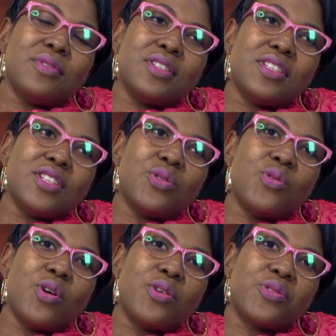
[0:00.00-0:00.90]
the
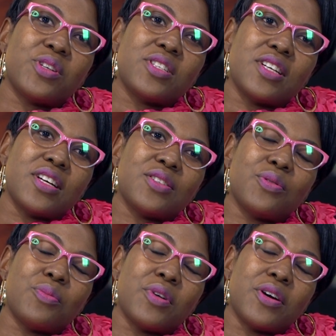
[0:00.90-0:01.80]
choristers
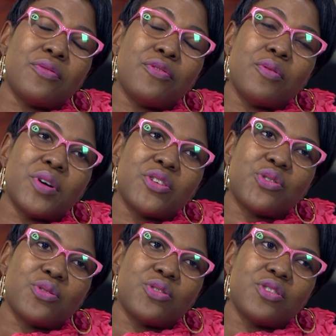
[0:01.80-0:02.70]
from my former
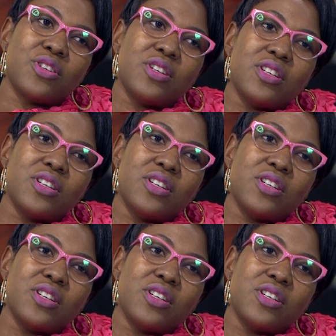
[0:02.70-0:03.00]
church